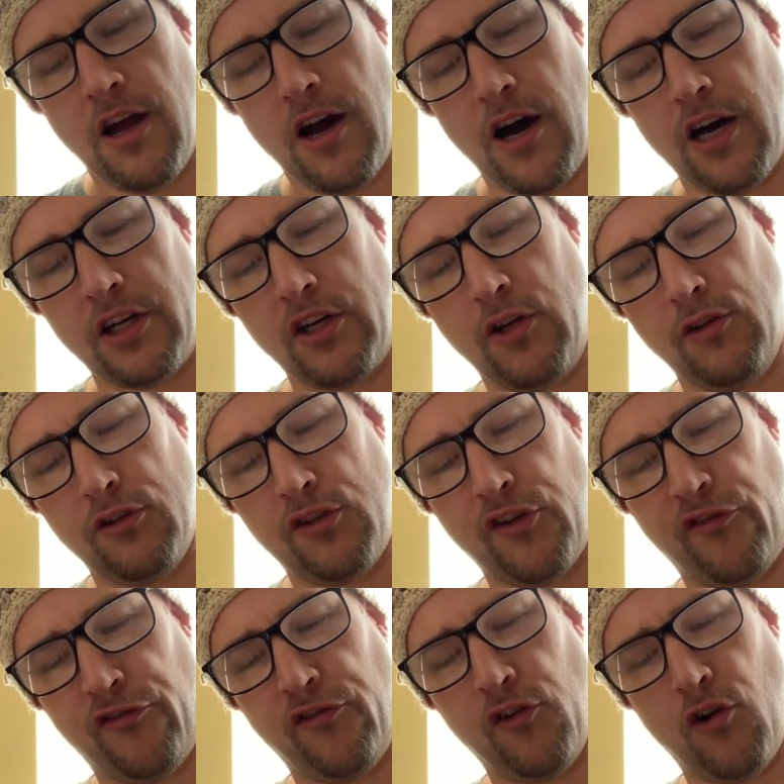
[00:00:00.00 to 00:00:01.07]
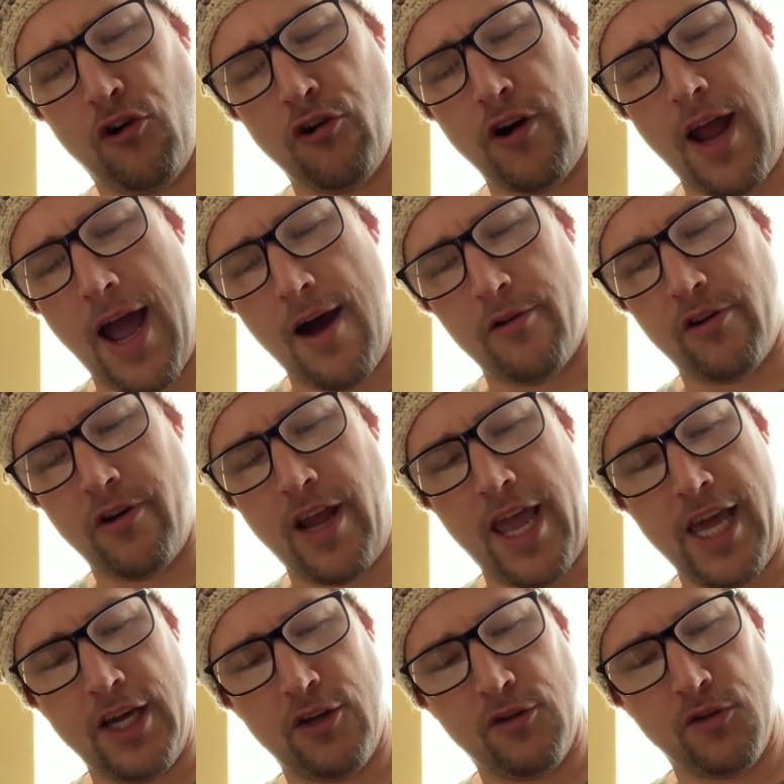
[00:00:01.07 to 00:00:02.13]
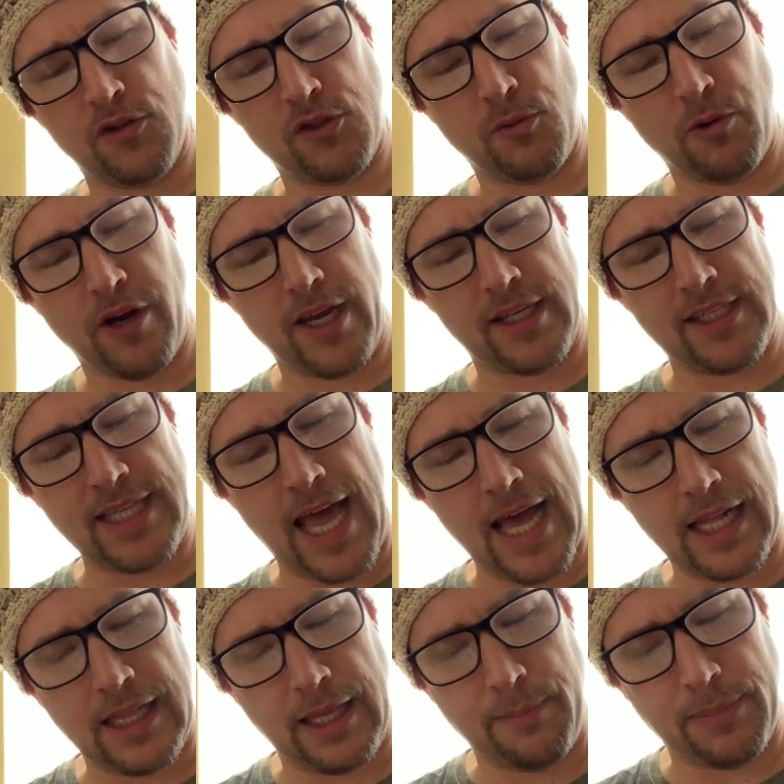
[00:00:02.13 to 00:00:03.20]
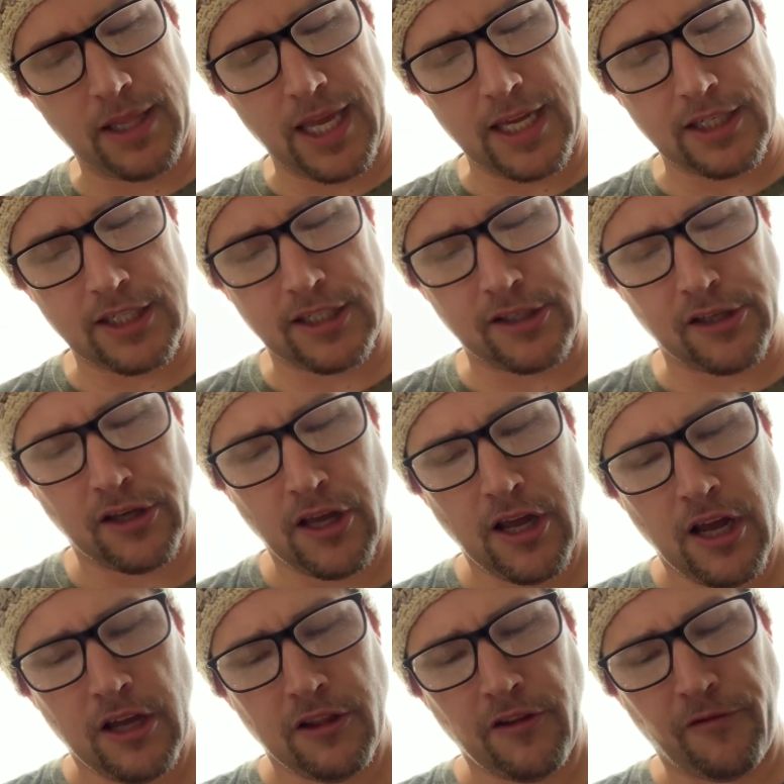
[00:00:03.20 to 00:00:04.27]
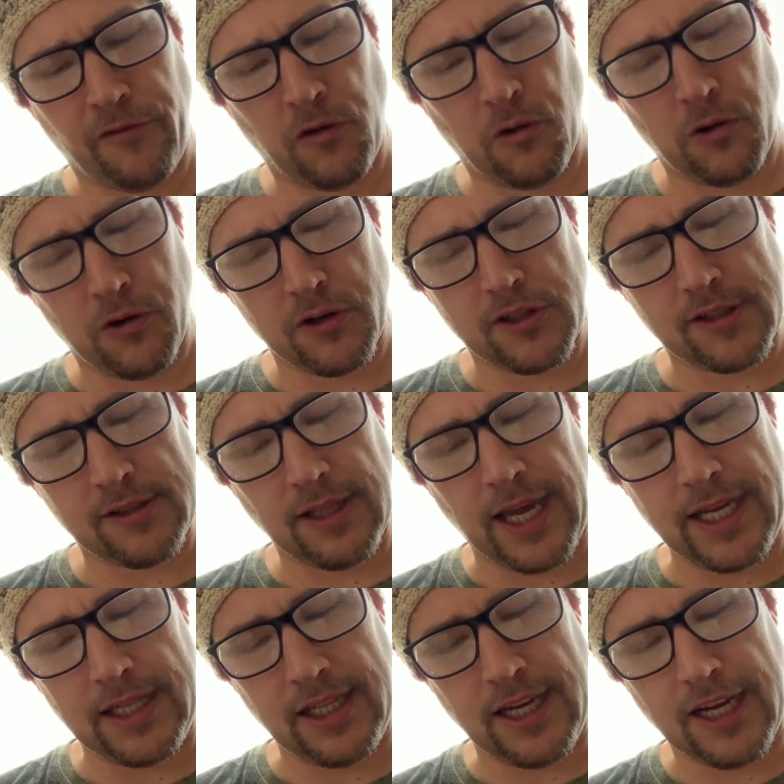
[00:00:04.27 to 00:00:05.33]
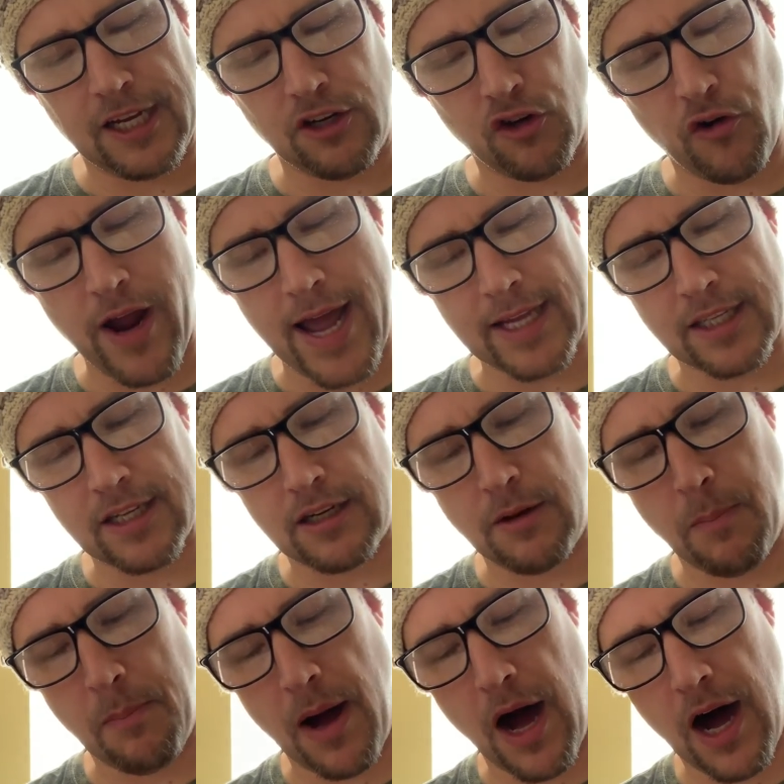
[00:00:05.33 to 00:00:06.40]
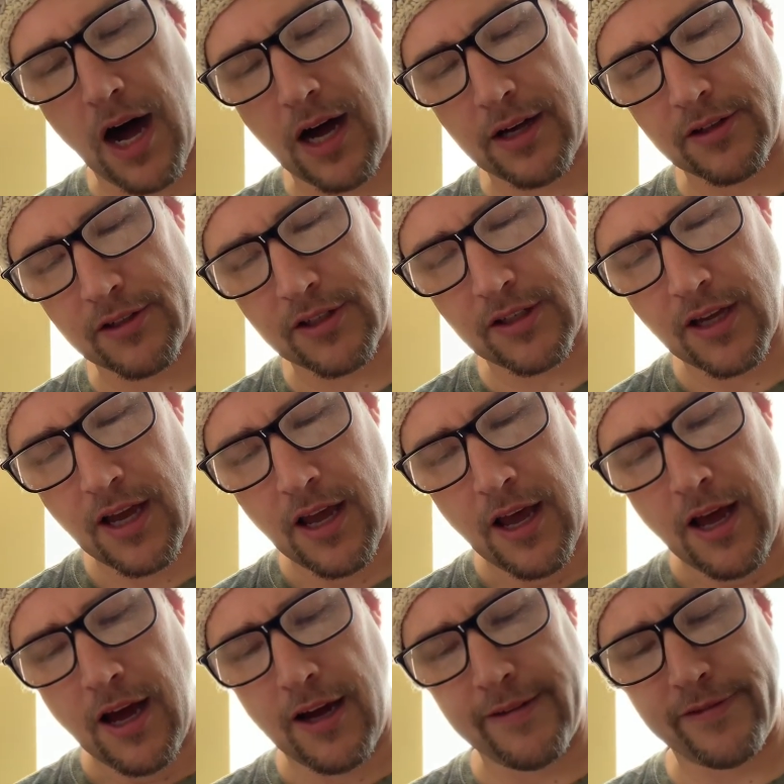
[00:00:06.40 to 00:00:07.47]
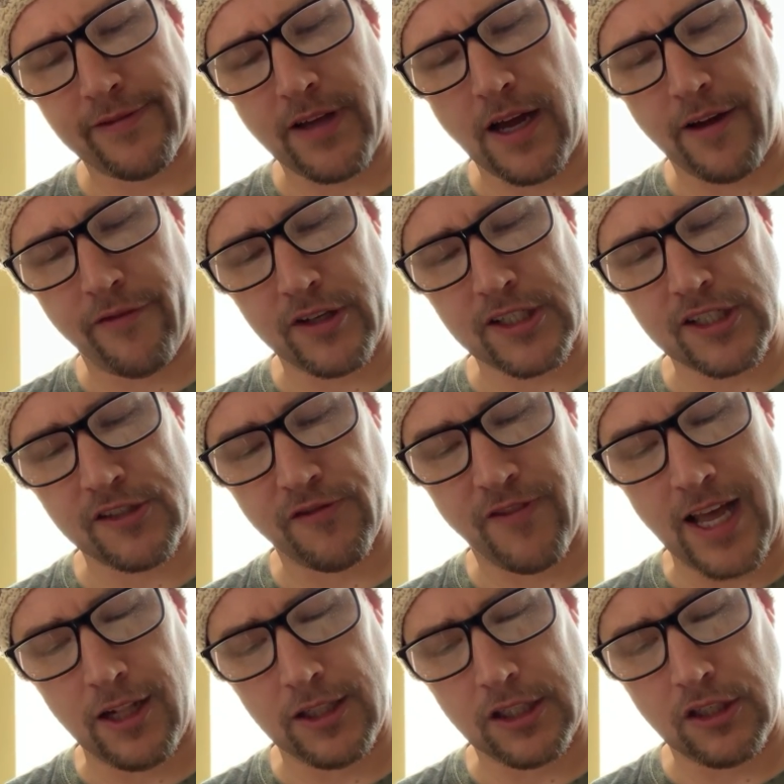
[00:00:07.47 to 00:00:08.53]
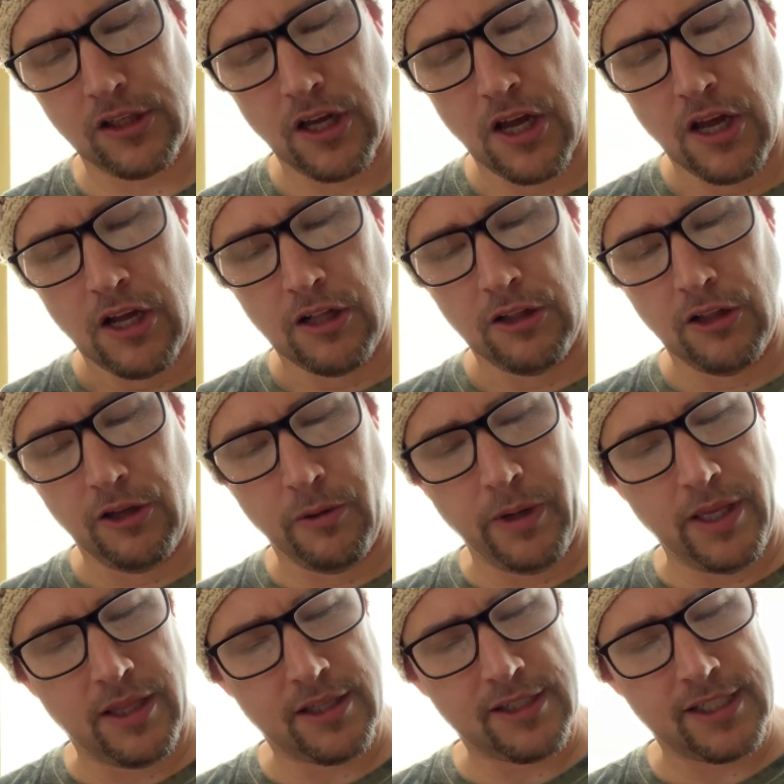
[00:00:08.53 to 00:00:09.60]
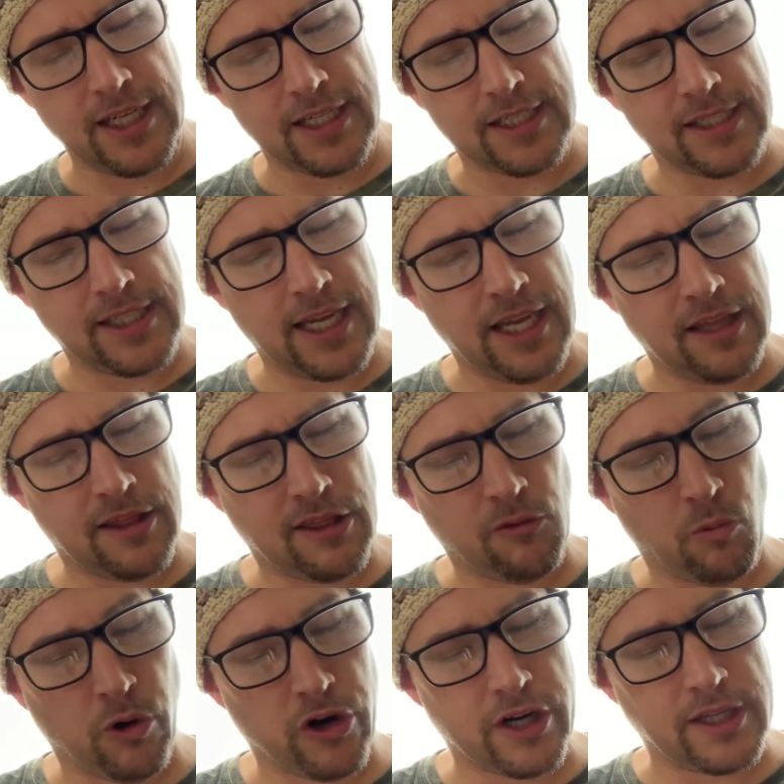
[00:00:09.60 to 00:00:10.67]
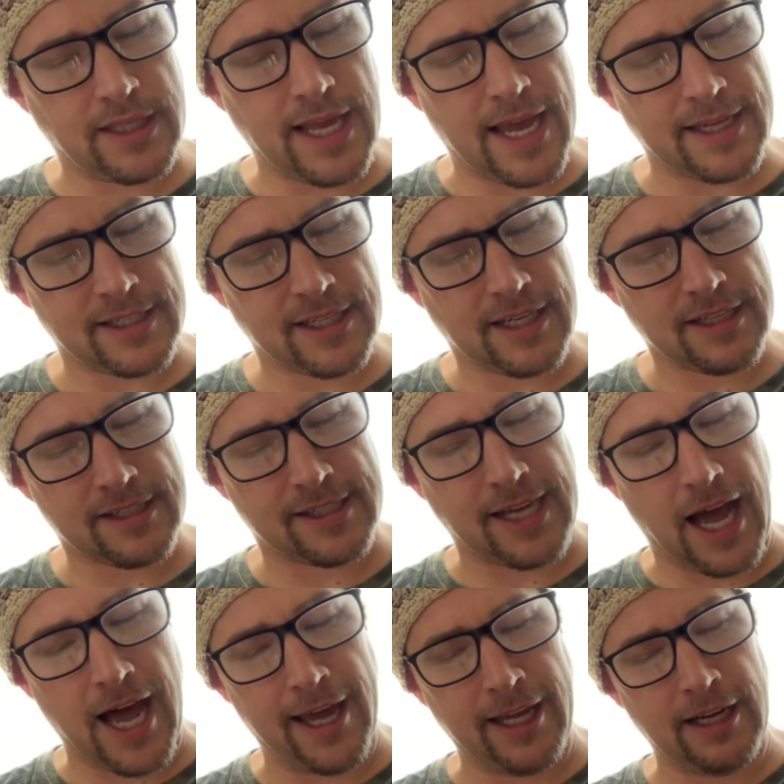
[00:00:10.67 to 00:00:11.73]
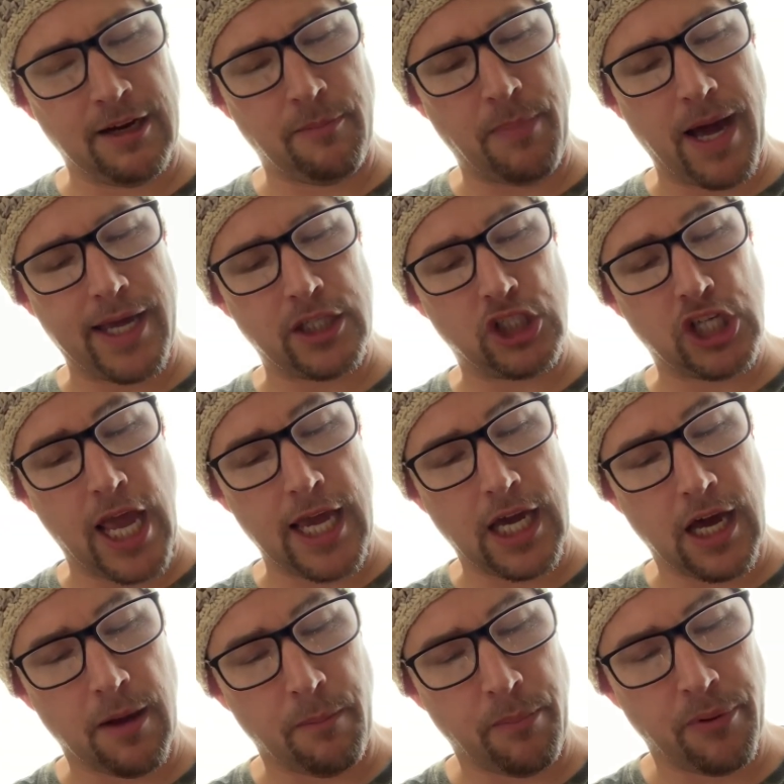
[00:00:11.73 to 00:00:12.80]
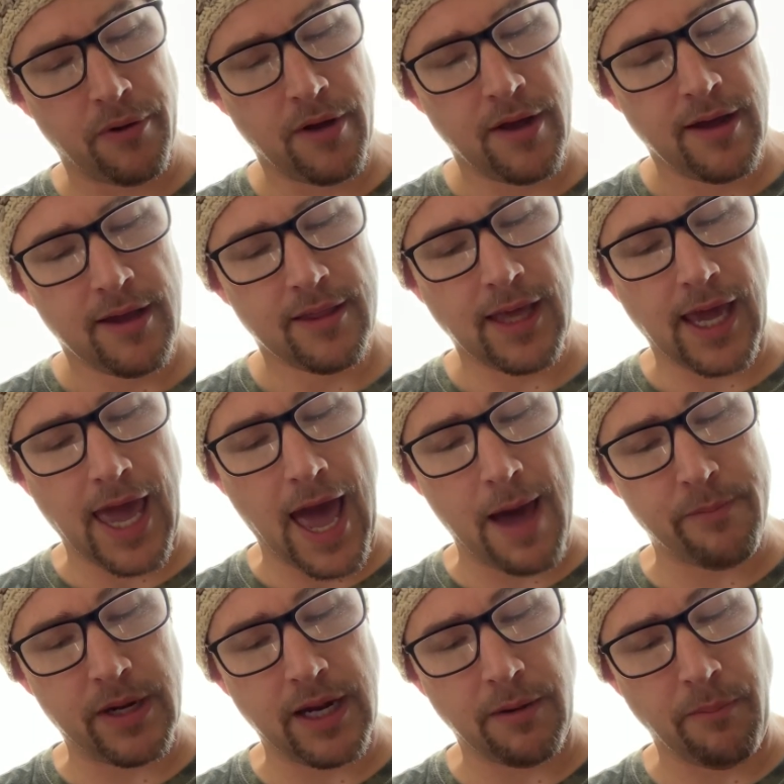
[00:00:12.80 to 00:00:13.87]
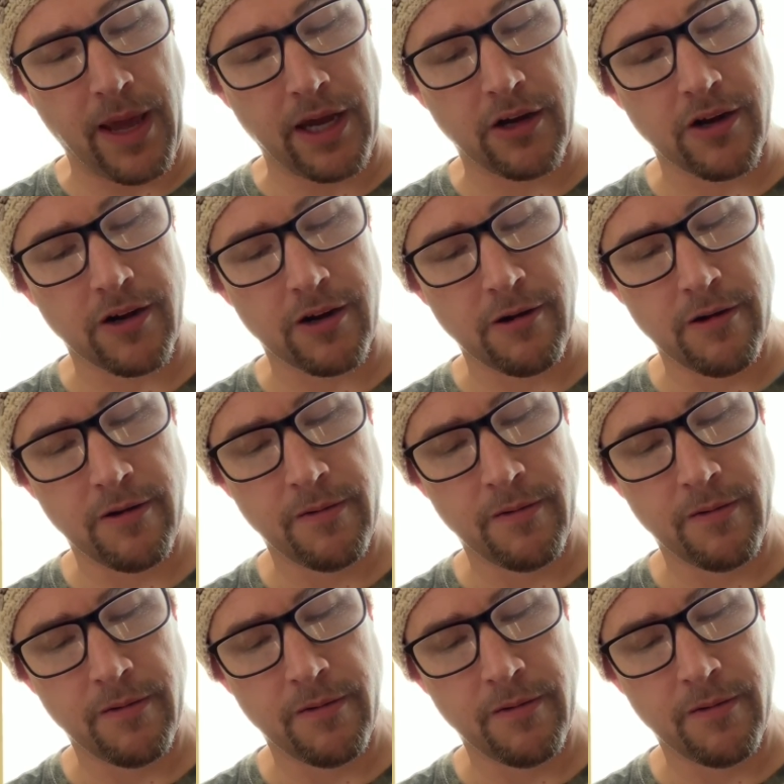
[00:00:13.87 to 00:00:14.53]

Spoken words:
on whose four outer angles were exactly placed the four slightly contracted paws of a svelte Louis XVI work desk signed by Jacob, the cabinet maker.